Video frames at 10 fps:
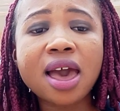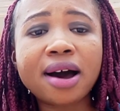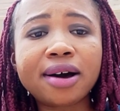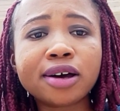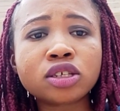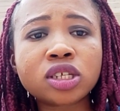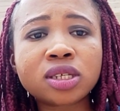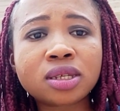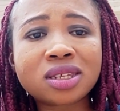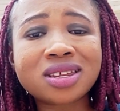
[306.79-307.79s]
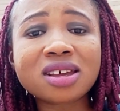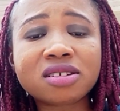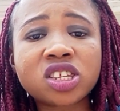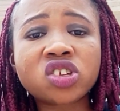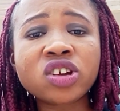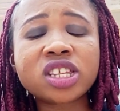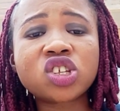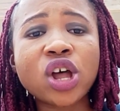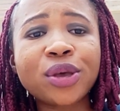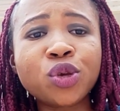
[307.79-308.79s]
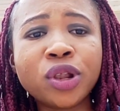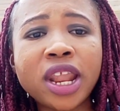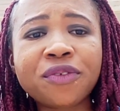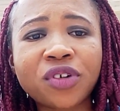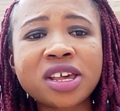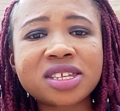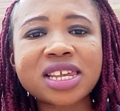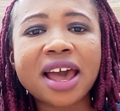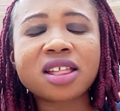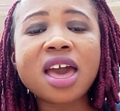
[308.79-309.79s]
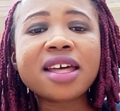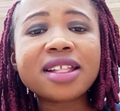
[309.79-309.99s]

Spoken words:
that you live inside,